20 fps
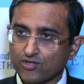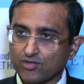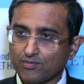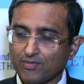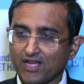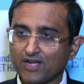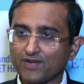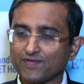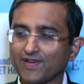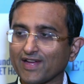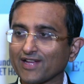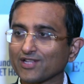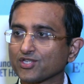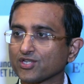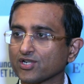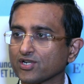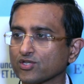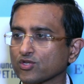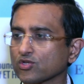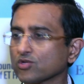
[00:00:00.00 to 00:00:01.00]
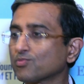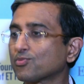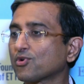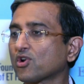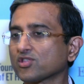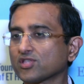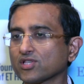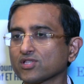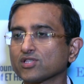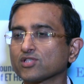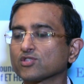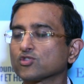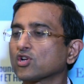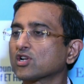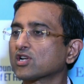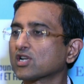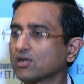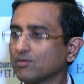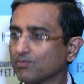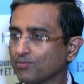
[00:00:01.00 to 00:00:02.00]
to the manufacturer? So the process is
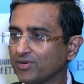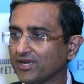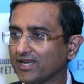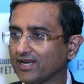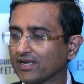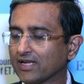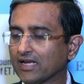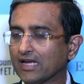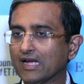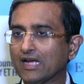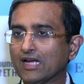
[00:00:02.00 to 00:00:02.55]
not complete.